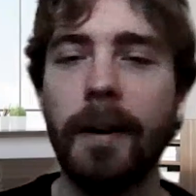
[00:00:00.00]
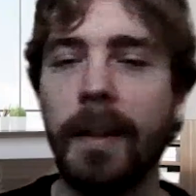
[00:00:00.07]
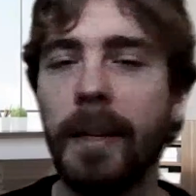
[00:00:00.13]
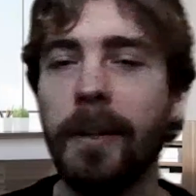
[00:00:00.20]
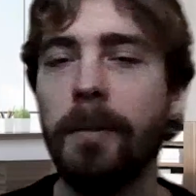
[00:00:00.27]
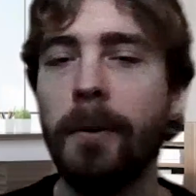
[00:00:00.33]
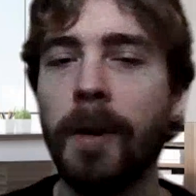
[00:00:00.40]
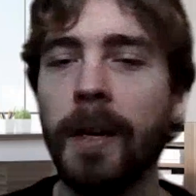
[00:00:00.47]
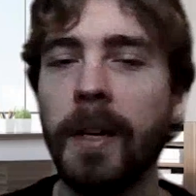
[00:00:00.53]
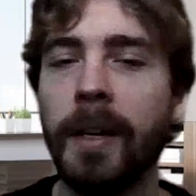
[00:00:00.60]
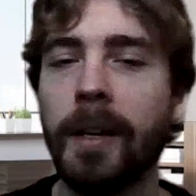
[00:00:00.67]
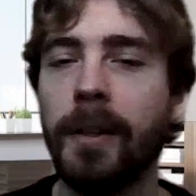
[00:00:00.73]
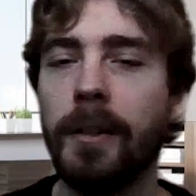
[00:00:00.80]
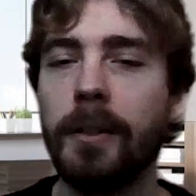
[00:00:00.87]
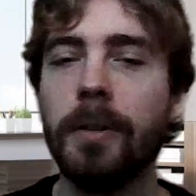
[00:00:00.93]
I think you've
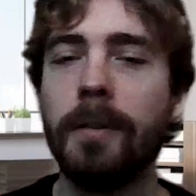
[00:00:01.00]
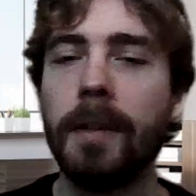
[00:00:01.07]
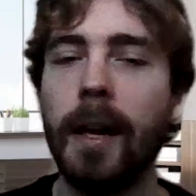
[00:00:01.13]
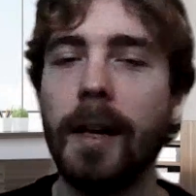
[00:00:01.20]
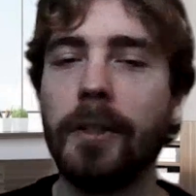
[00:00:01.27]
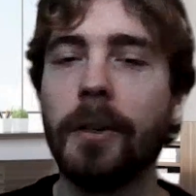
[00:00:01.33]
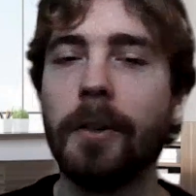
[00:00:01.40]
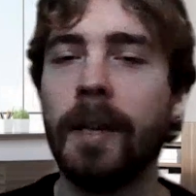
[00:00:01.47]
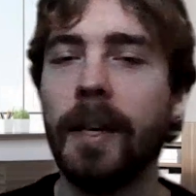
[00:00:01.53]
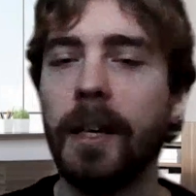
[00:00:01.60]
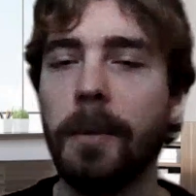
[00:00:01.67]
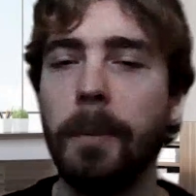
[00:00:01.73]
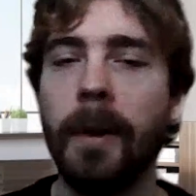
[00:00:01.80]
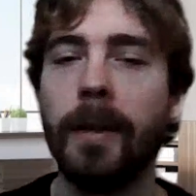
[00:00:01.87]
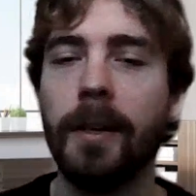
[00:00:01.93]
already sort of touched on
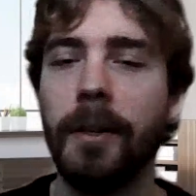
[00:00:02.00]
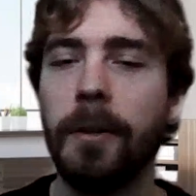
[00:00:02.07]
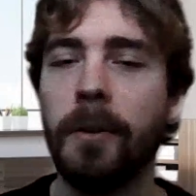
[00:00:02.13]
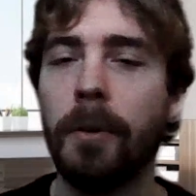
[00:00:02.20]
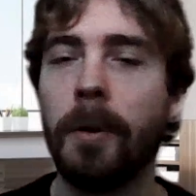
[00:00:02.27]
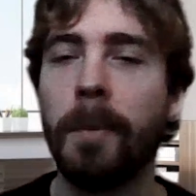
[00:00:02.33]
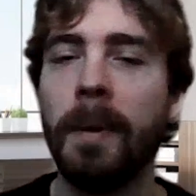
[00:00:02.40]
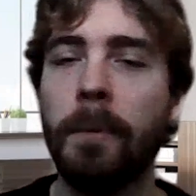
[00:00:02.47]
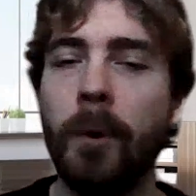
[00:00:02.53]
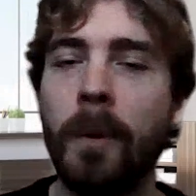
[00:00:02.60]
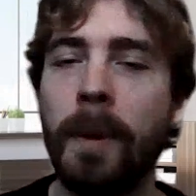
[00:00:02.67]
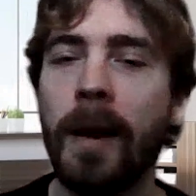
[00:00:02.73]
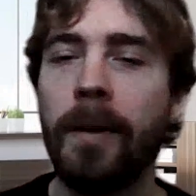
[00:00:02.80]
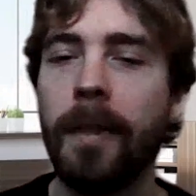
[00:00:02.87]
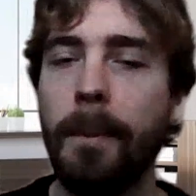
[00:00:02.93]
this, but can you talk a bit
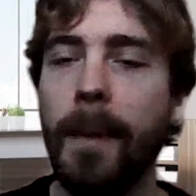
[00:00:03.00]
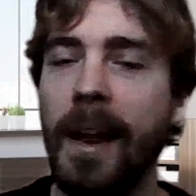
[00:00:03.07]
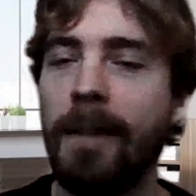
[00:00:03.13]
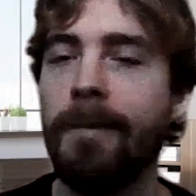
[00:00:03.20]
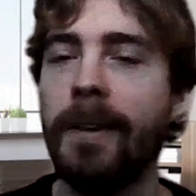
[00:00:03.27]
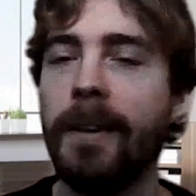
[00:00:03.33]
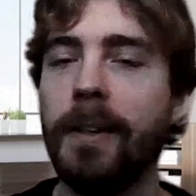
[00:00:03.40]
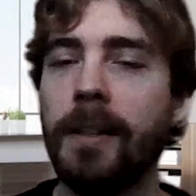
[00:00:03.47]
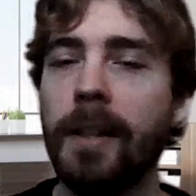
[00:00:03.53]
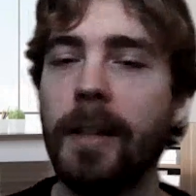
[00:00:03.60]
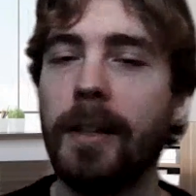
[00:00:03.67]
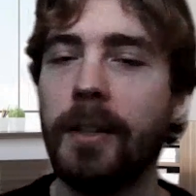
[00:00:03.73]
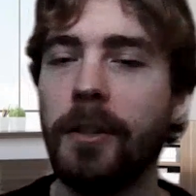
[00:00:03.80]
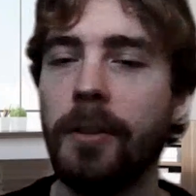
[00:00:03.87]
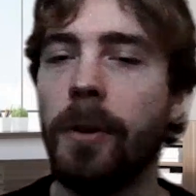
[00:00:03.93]
more about the benefits
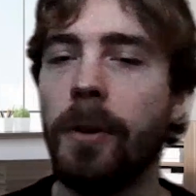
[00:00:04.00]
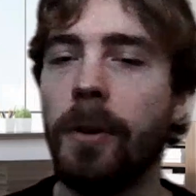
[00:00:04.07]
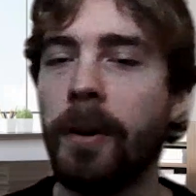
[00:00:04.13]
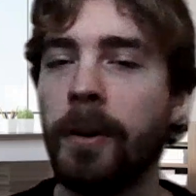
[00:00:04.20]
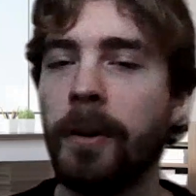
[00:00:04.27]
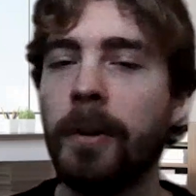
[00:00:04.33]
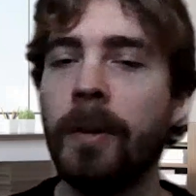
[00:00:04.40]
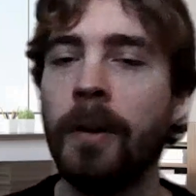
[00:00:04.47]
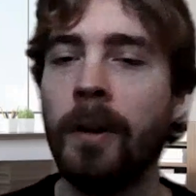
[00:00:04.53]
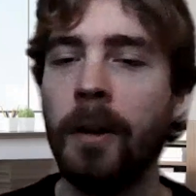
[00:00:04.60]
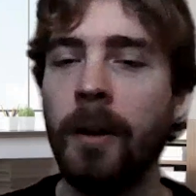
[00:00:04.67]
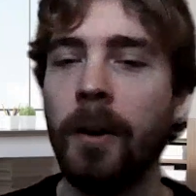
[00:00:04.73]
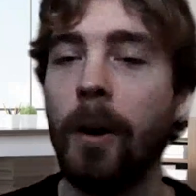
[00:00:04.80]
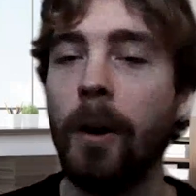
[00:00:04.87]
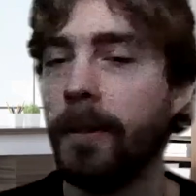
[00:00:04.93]
that this new corridor
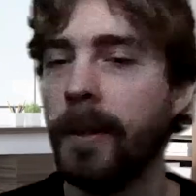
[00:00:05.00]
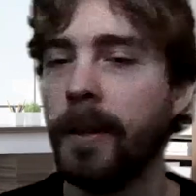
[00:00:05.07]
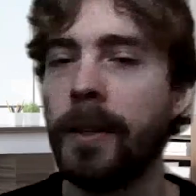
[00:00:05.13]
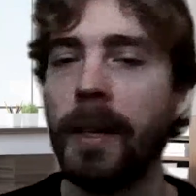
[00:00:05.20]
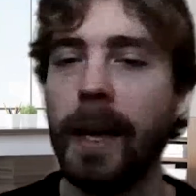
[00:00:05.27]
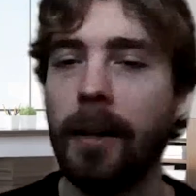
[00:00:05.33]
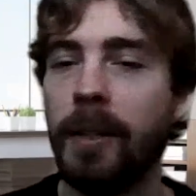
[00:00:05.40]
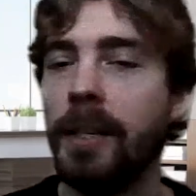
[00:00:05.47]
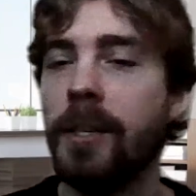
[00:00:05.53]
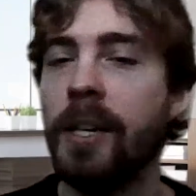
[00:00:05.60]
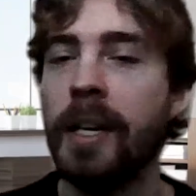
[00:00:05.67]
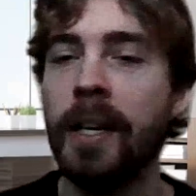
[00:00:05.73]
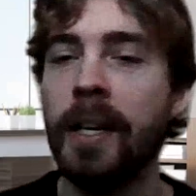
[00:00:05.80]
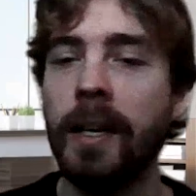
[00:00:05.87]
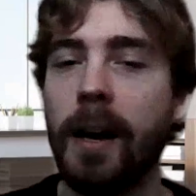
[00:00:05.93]
offers
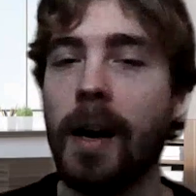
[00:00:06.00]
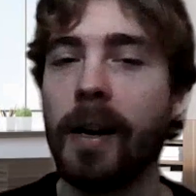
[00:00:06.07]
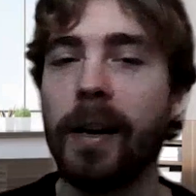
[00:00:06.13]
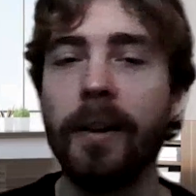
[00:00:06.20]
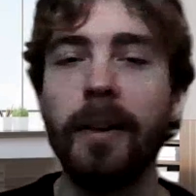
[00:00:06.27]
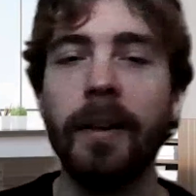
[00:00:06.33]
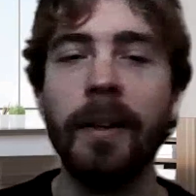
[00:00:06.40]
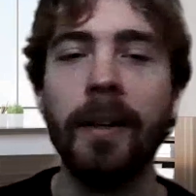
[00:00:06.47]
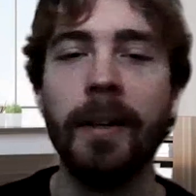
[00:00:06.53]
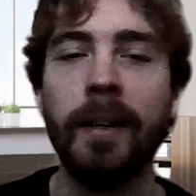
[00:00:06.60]
LTG Cargo?